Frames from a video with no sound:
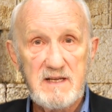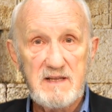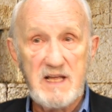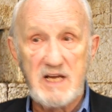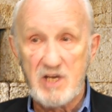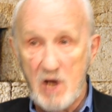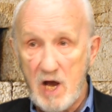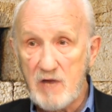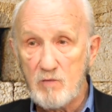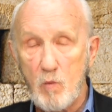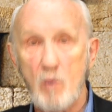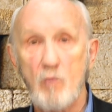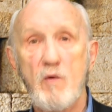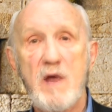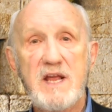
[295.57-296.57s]
that God
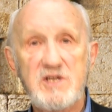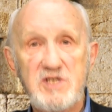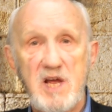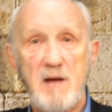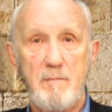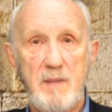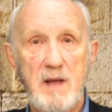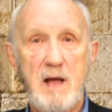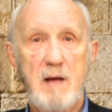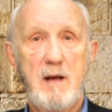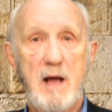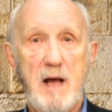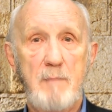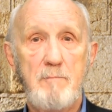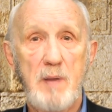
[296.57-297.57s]
will raise up
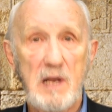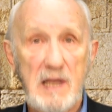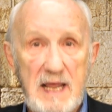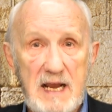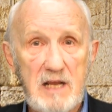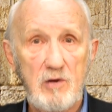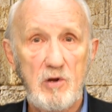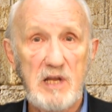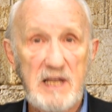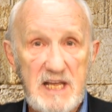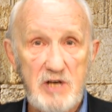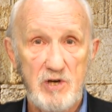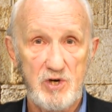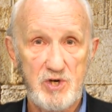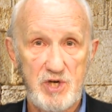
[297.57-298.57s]
a political
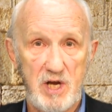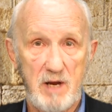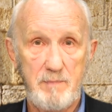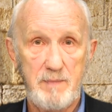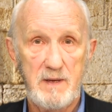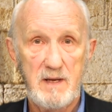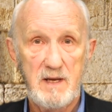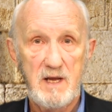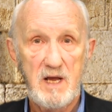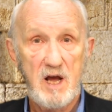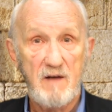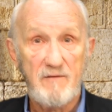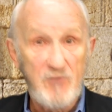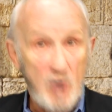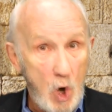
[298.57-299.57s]
leadership
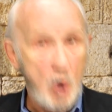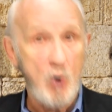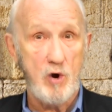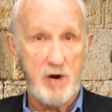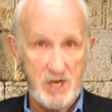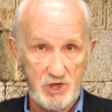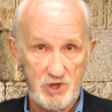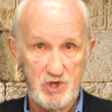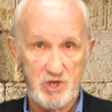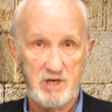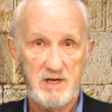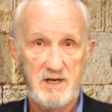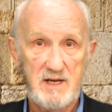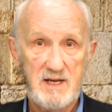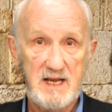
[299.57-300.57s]
of courage
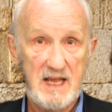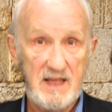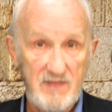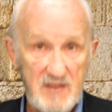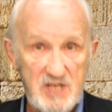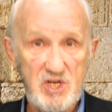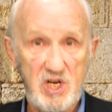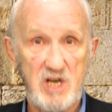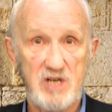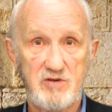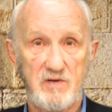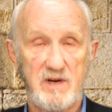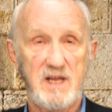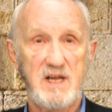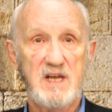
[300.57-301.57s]
in this
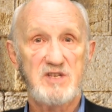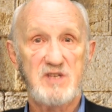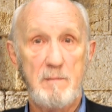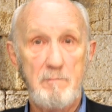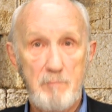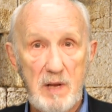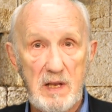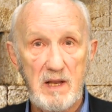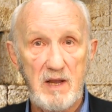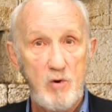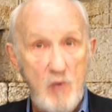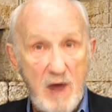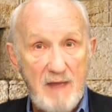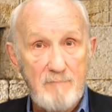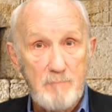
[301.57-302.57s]
country, some
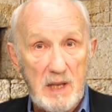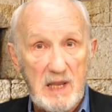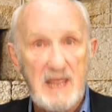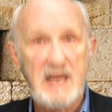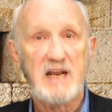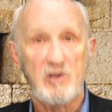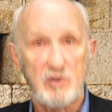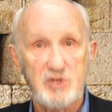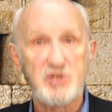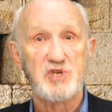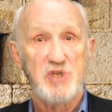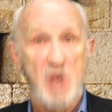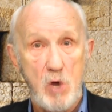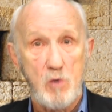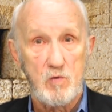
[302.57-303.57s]
who have political
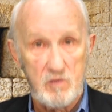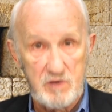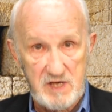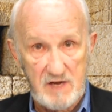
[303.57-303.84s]
stones,